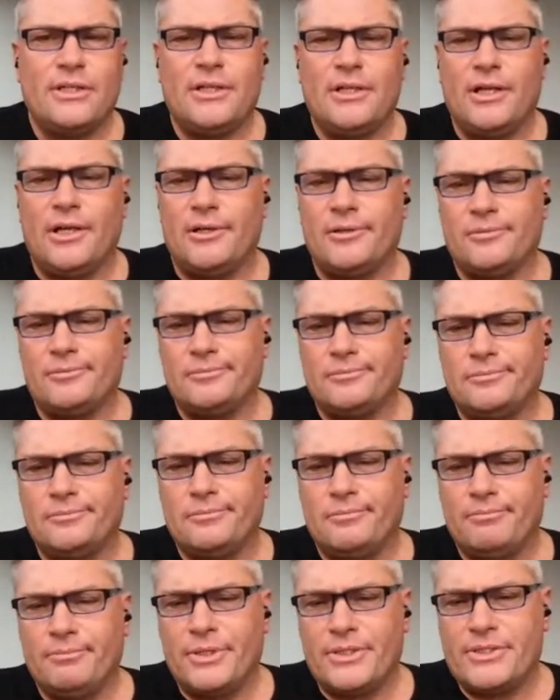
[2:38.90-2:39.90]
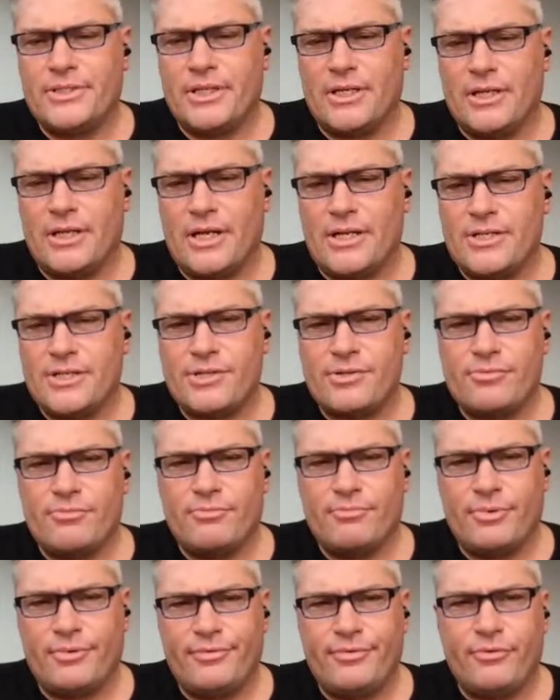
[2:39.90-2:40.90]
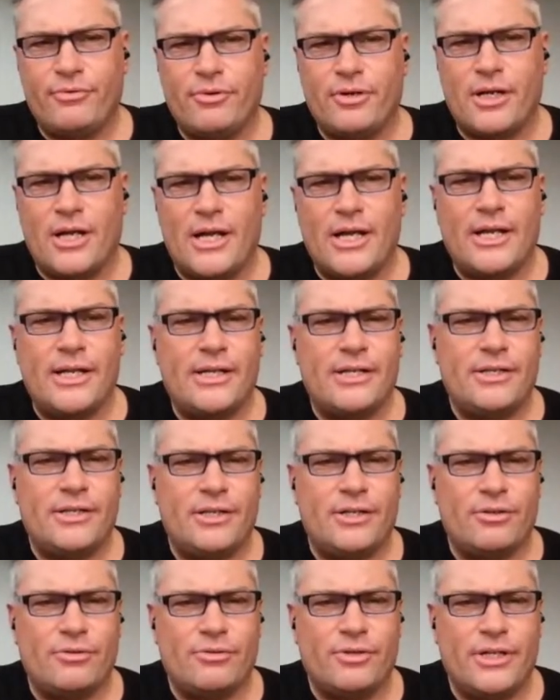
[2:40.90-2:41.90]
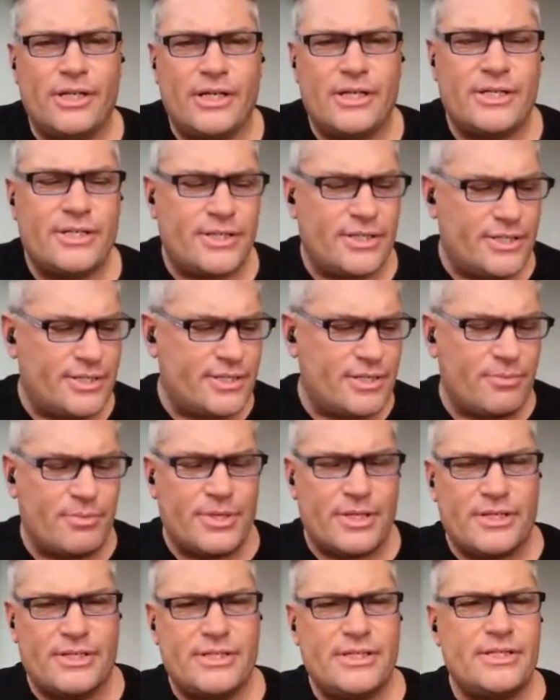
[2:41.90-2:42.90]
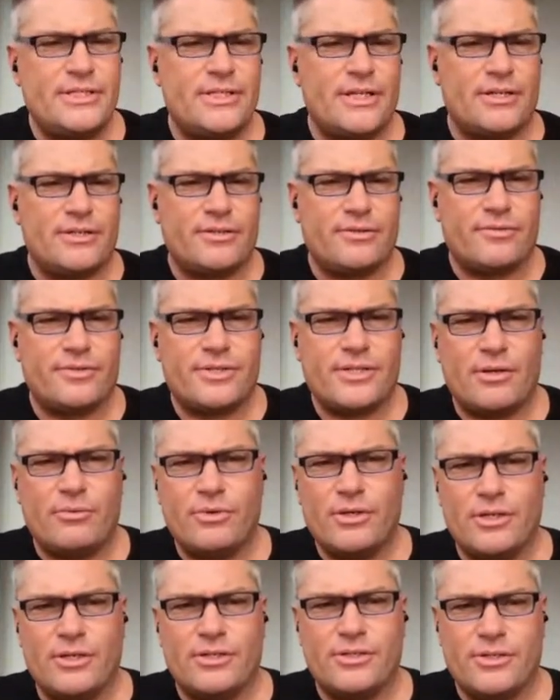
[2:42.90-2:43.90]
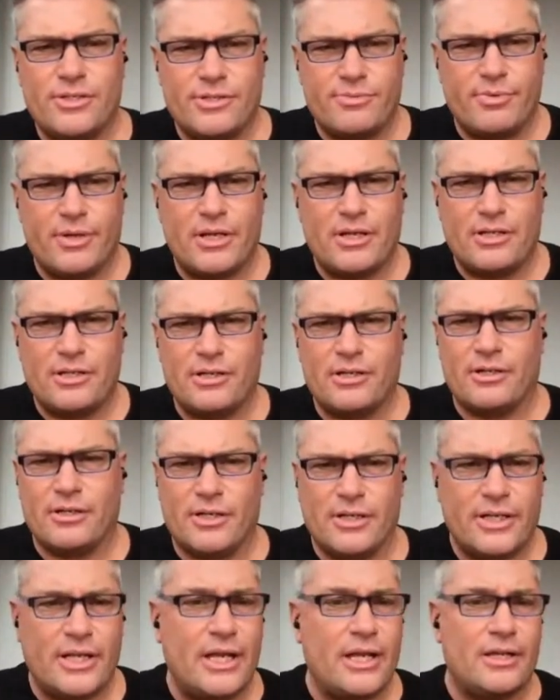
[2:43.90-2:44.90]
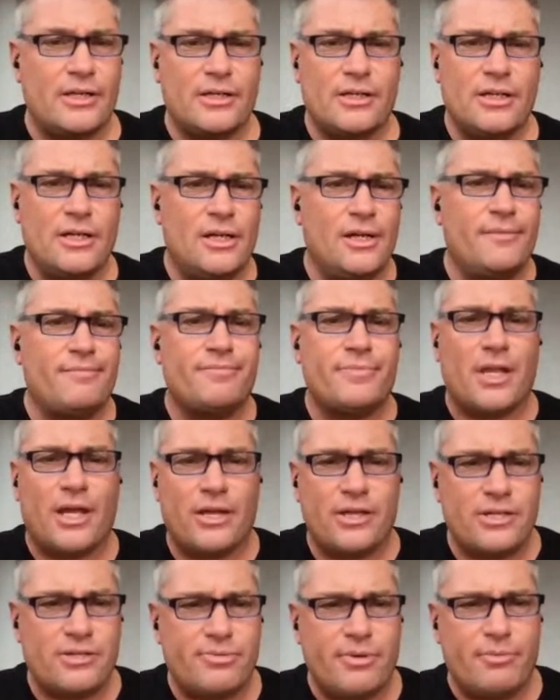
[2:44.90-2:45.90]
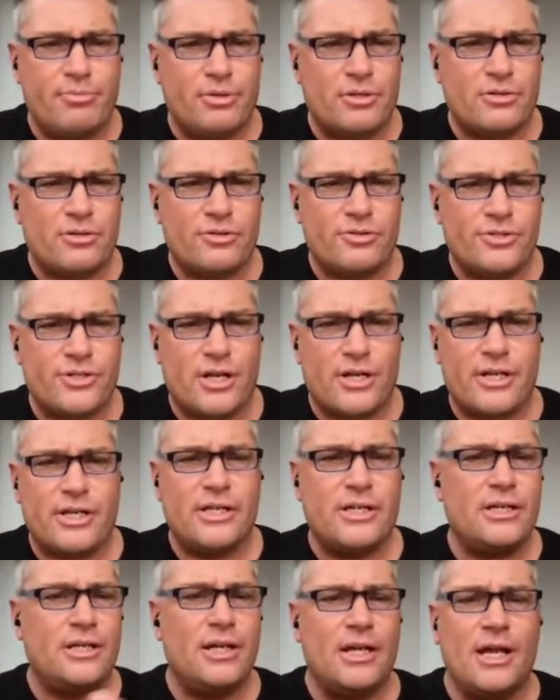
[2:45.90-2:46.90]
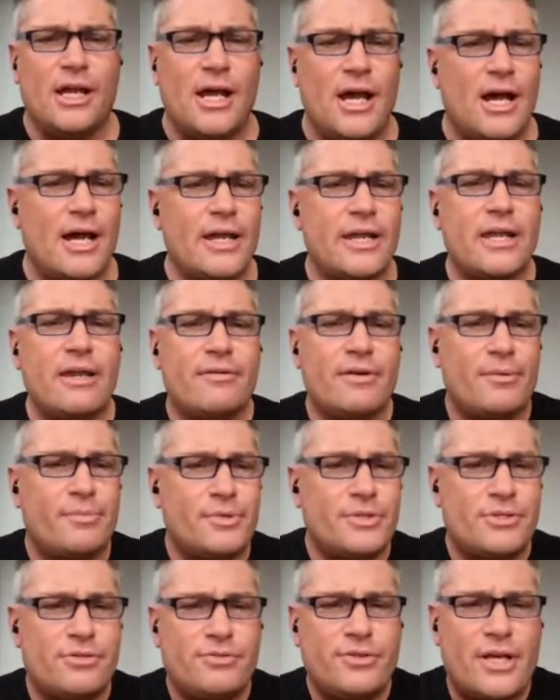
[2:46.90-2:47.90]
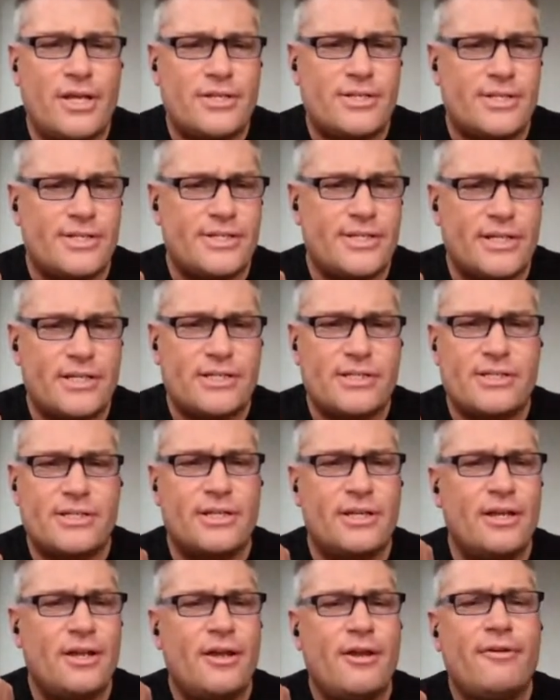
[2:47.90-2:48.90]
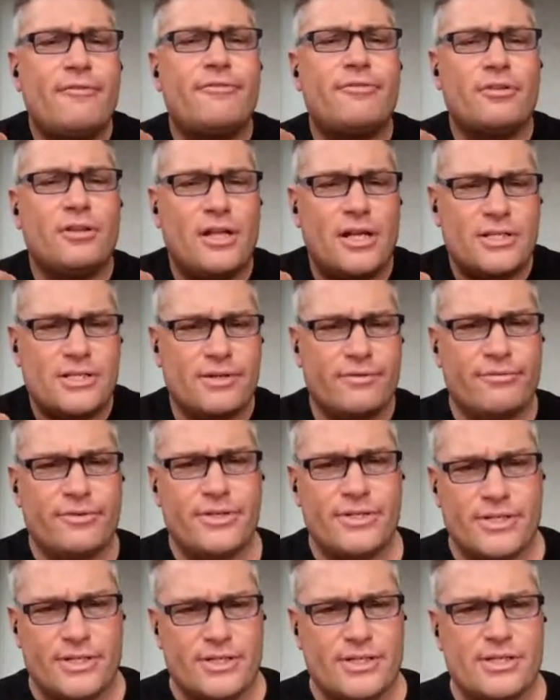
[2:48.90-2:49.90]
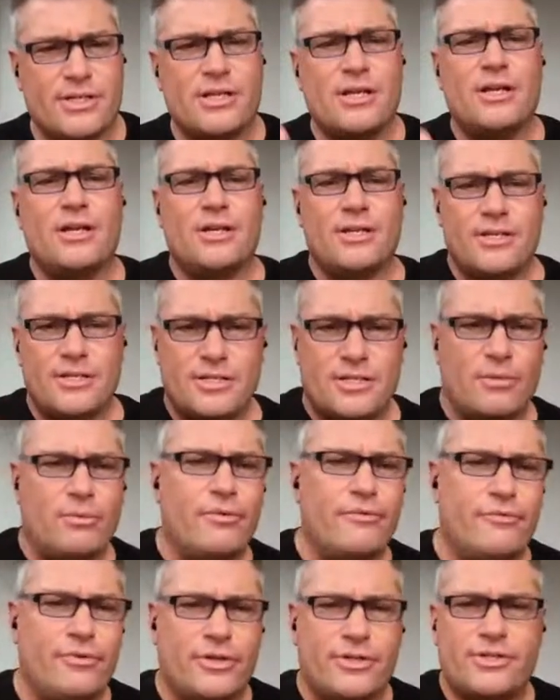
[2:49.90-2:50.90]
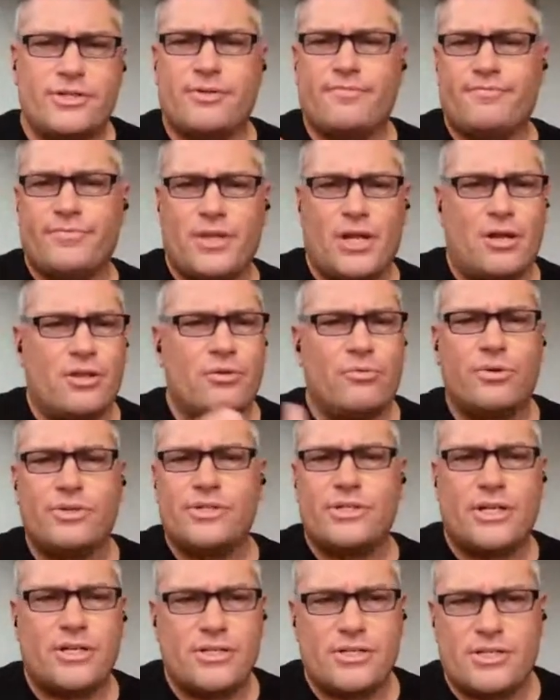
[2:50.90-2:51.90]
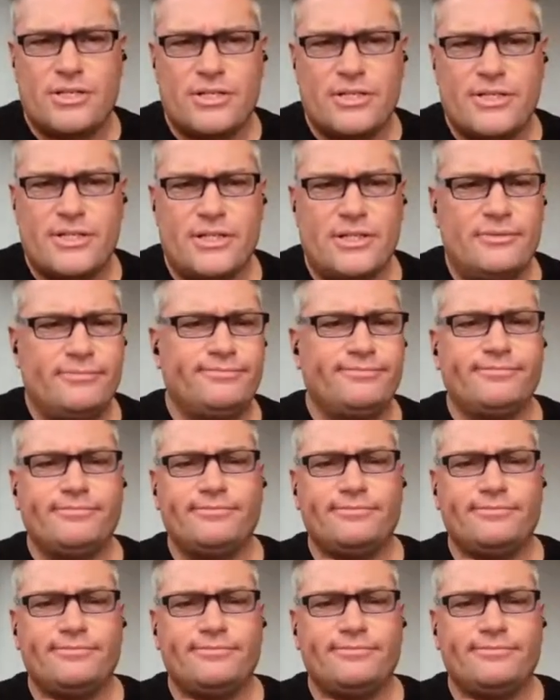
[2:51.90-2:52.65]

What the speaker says: But I just, before I, get into some of the details of this, I want to just make clear, again, I used to be a political junkie. I gave it up in 2006 for lots of reasons, some of which are the ones I just listed.